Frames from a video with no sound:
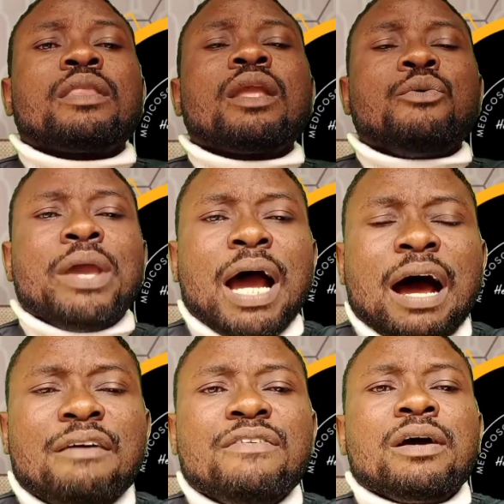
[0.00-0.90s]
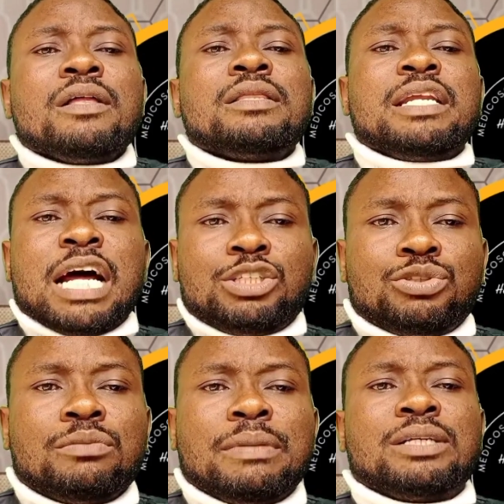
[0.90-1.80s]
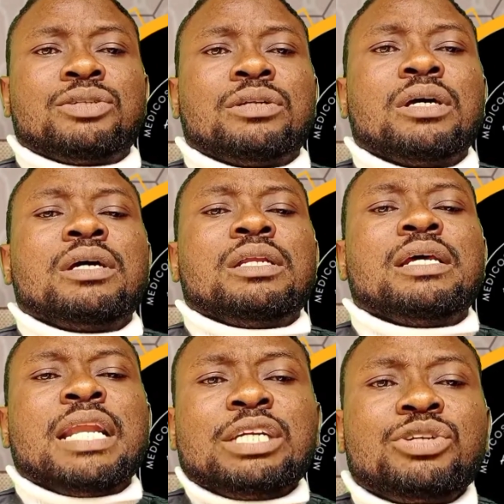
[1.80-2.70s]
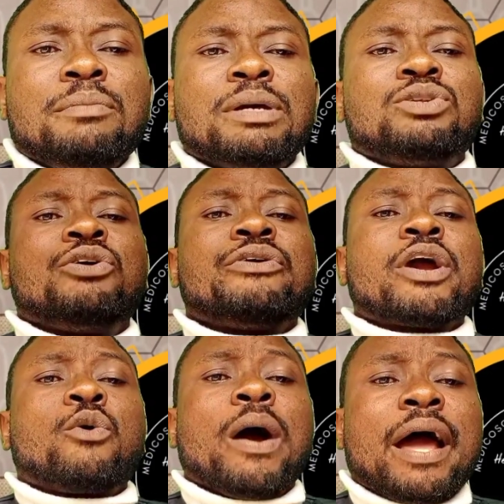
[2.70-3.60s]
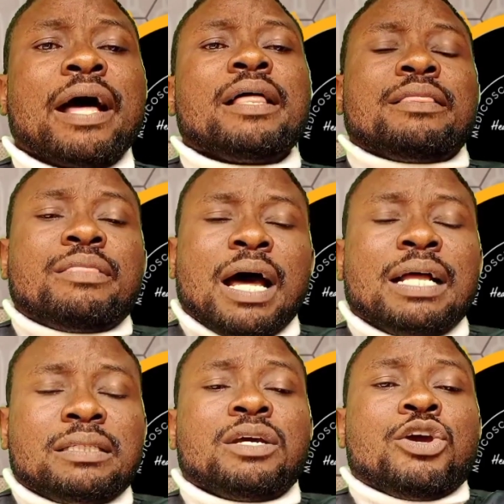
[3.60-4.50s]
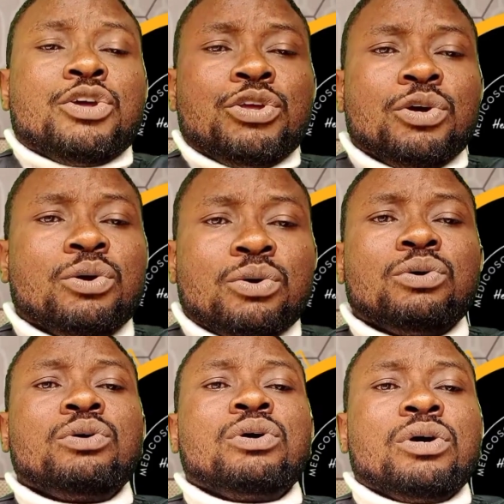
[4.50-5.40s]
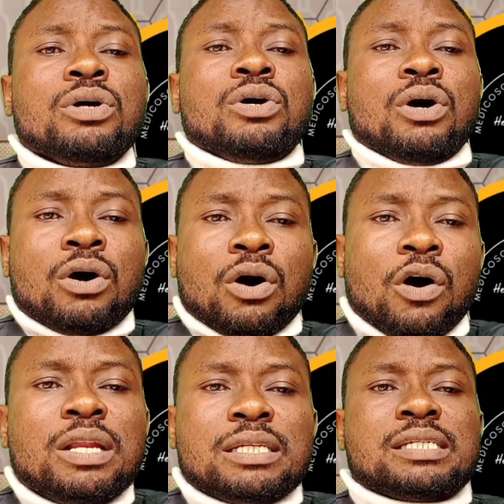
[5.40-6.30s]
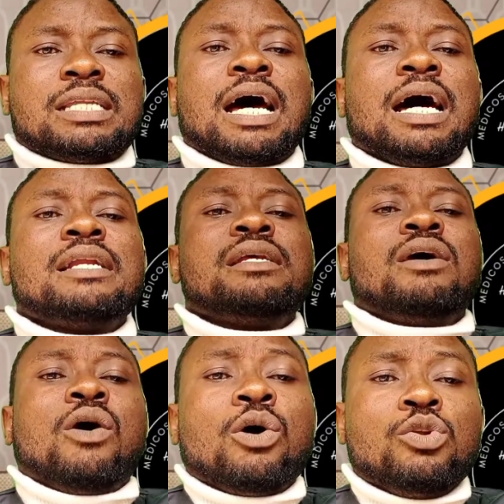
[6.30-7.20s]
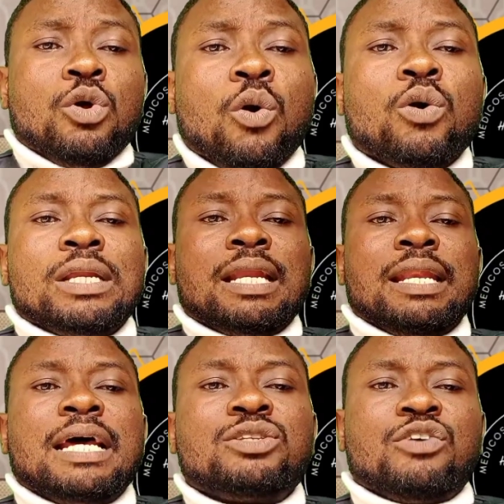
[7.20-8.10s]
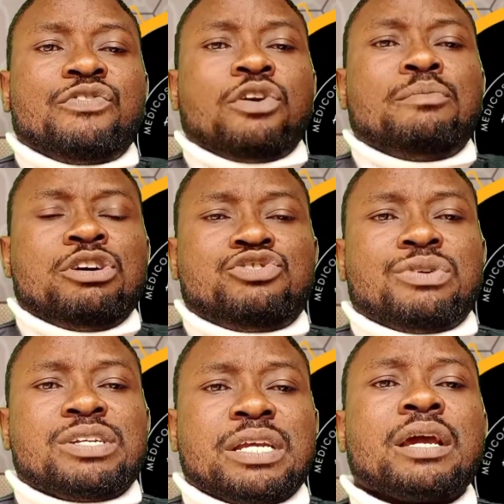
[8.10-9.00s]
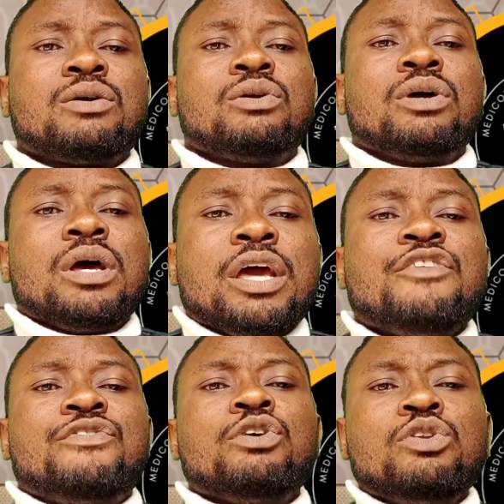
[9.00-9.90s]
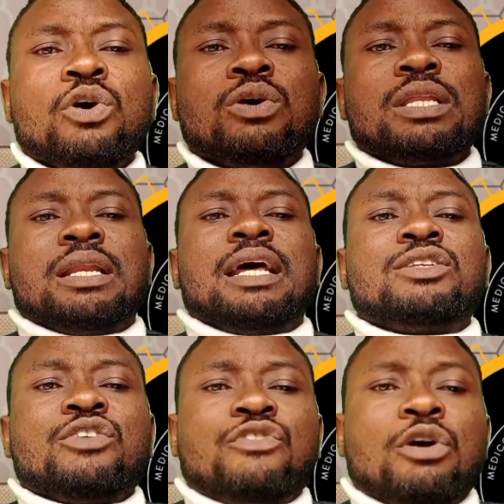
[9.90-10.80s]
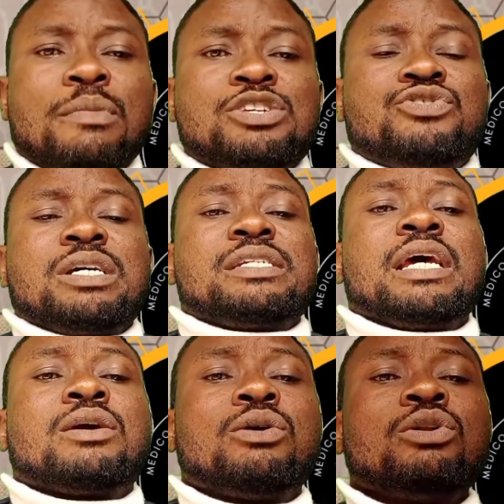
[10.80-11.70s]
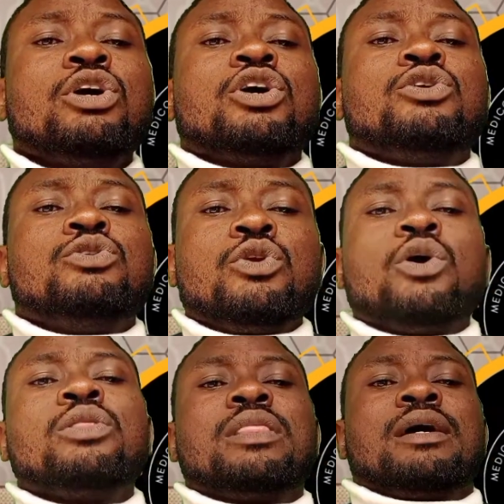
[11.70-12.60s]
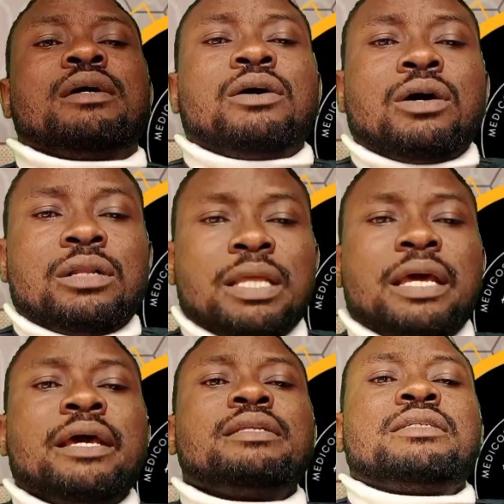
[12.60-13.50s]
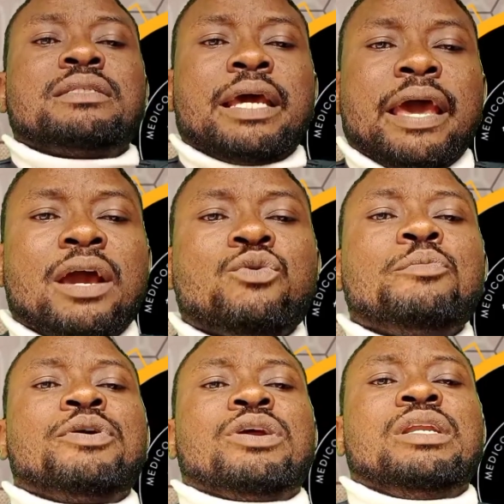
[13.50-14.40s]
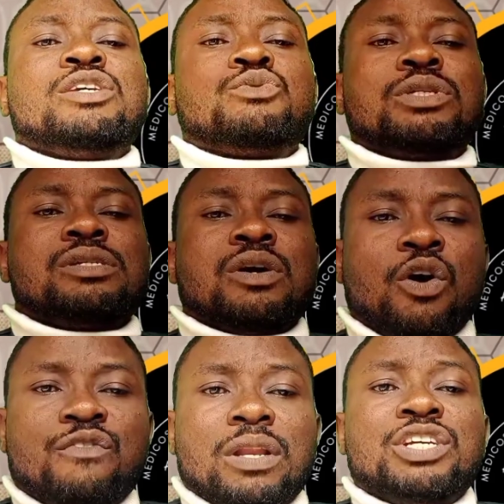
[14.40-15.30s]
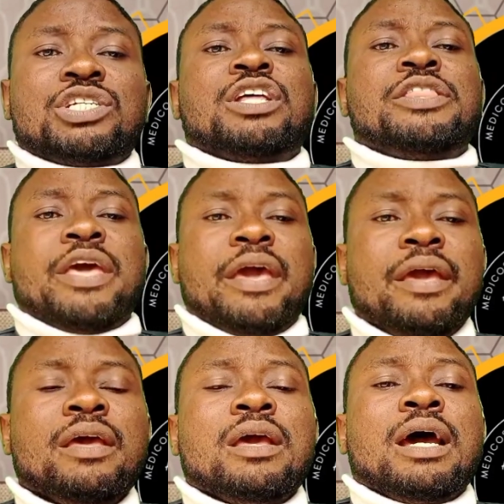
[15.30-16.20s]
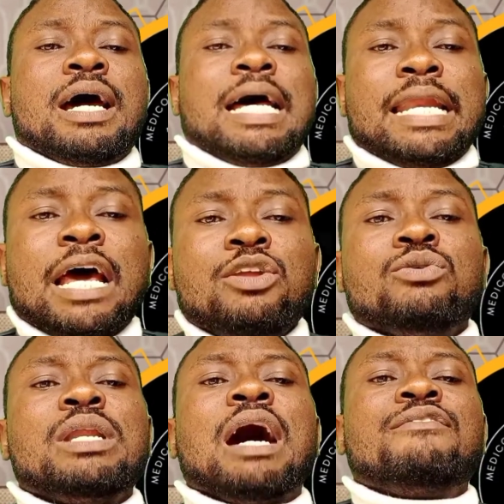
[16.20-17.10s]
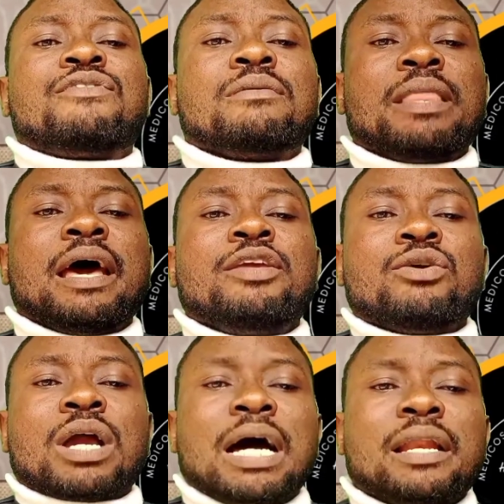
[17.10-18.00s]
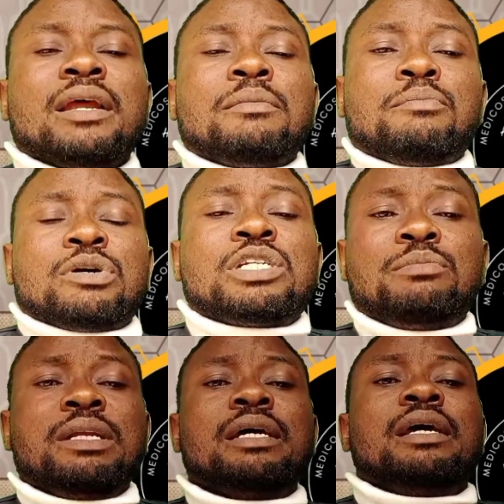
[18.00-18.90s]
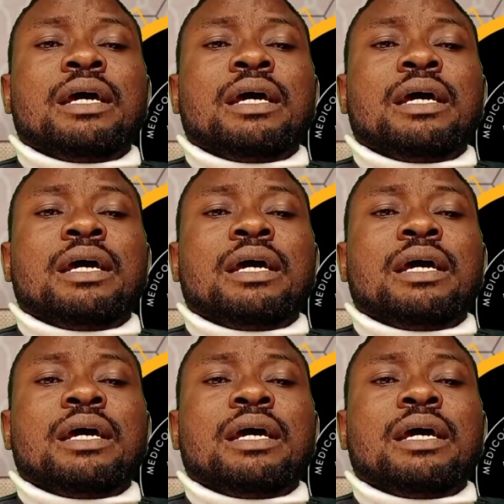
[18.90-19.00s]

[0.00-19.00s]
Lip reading: We have the natural method. The natural method requires that you understand or know the length of your menstrual cycle. If you know the length of your menstrual cycle, you know the date the egg will be released, which is the ovulation day, and then from there you can possibly